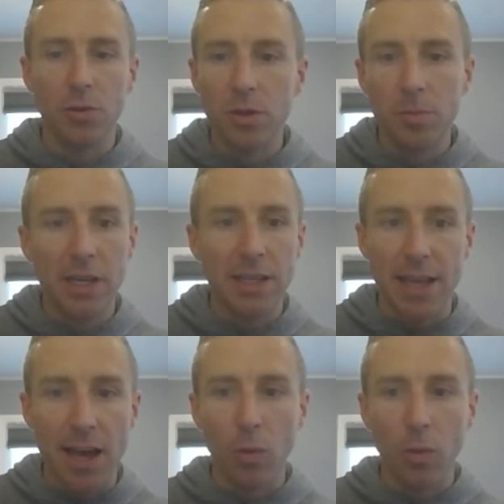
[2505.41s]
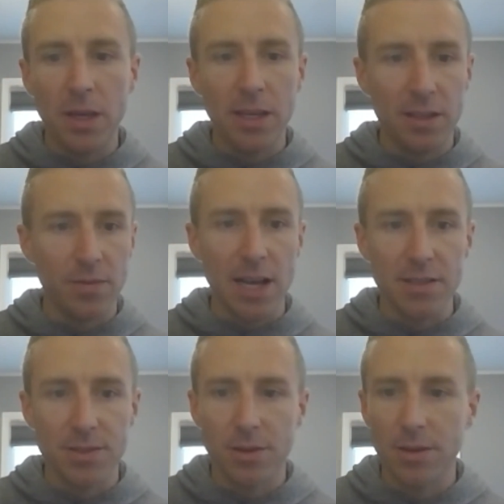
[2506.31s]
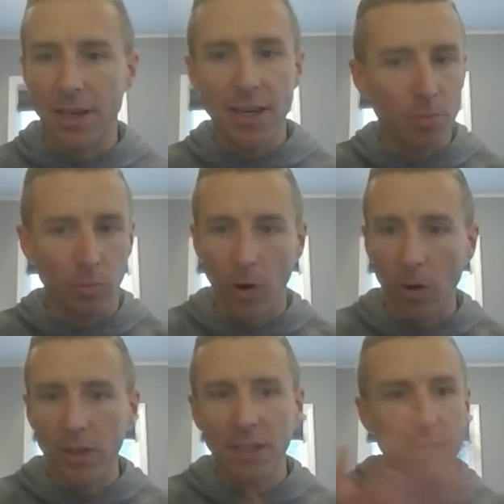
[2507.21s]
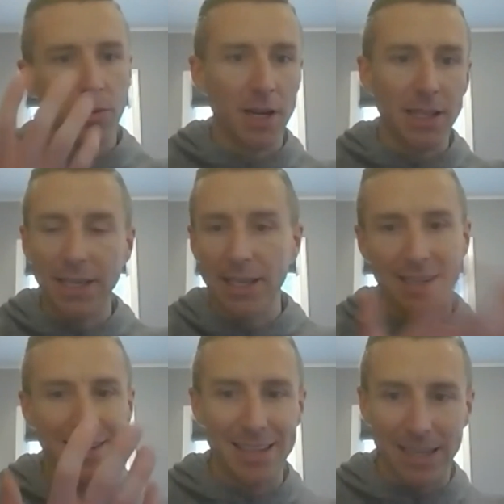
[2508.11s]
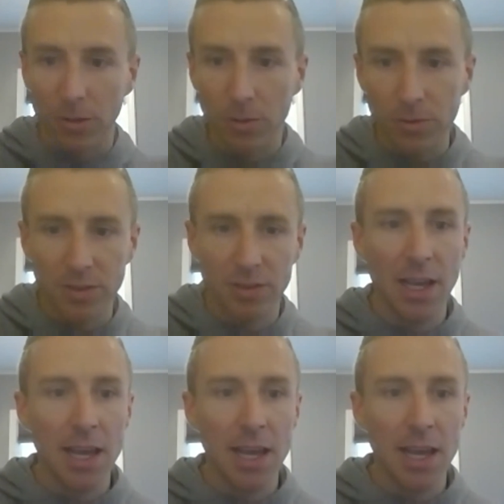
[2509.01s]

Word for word: You could be an LP investor and keep rolling your money in deals